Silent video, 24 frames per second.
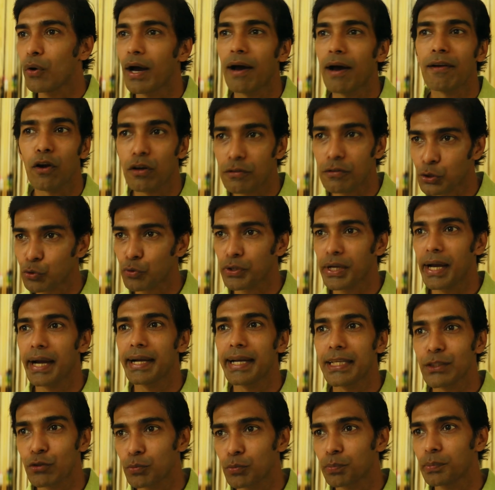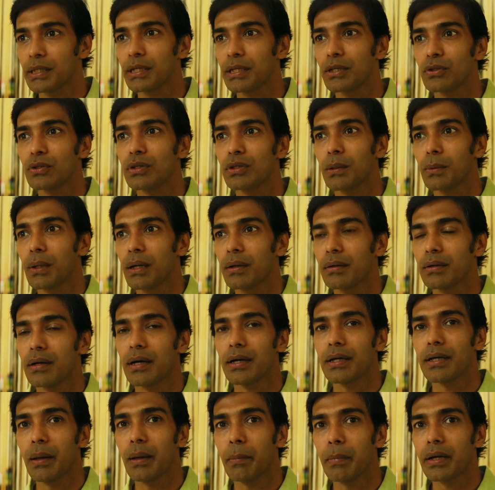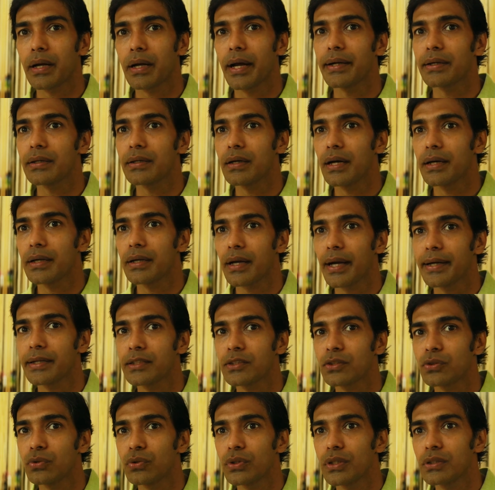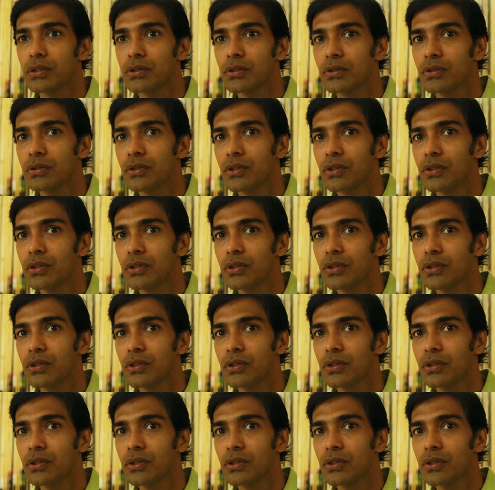I have a lot of story ideas with me, I write stories.